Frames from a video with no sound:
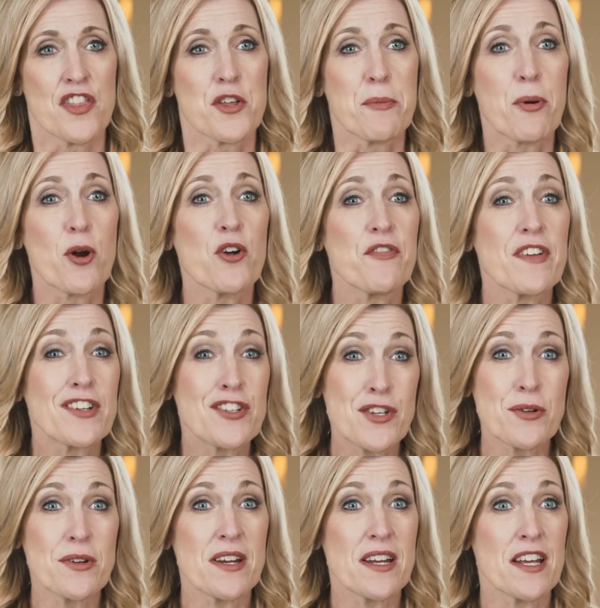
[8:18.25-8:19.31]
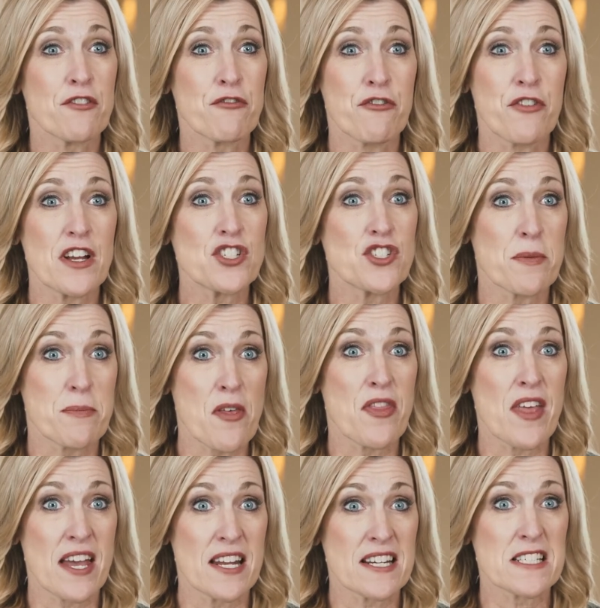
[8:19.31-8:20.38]
The perfect unity and friendship that
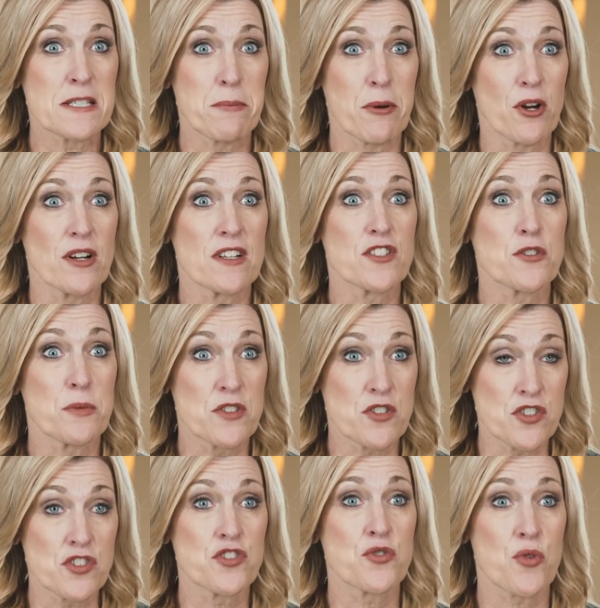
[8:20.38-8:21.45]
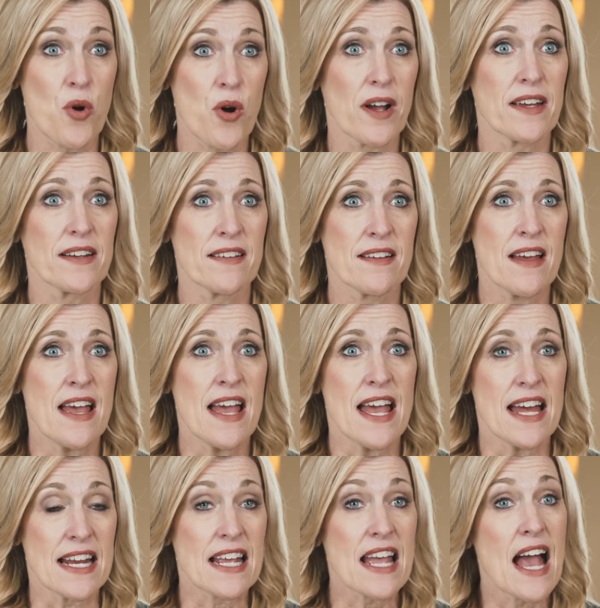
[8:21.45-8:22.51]
they had experienced was destroyed,
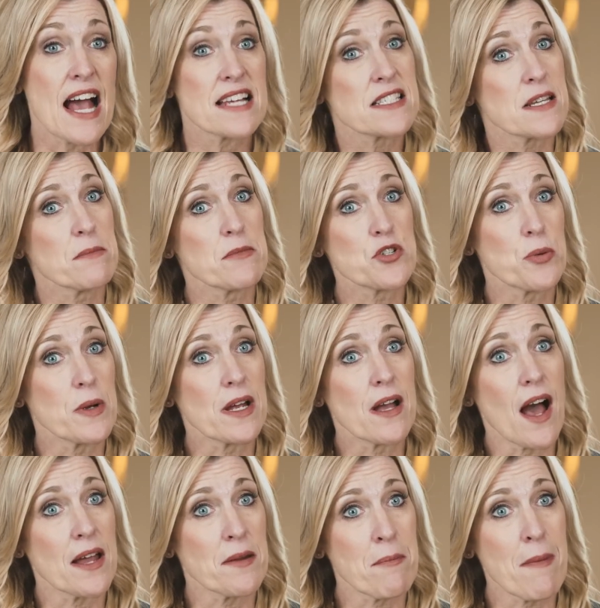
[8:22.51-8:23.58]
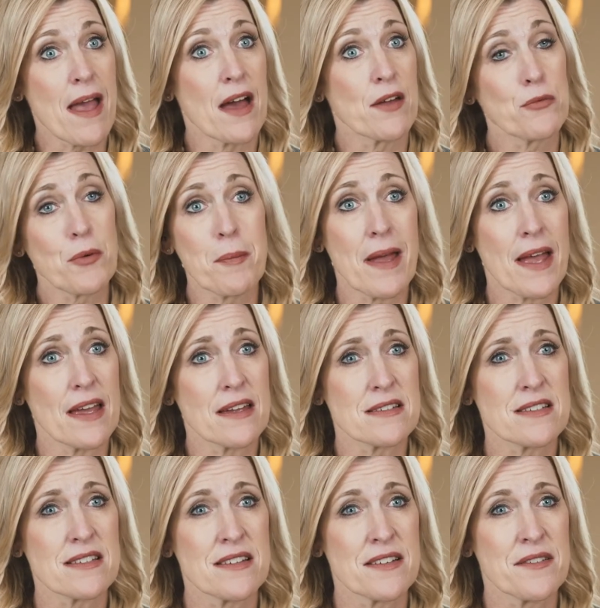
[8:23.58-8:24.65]
and a chasm between God and man
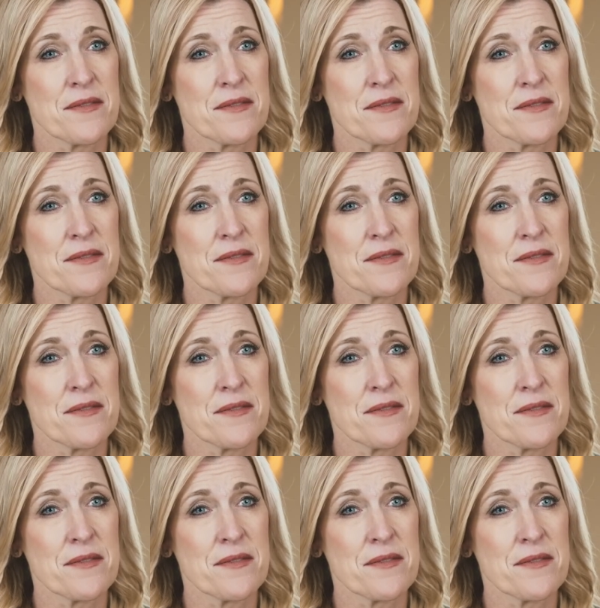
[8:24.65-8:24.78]
remained.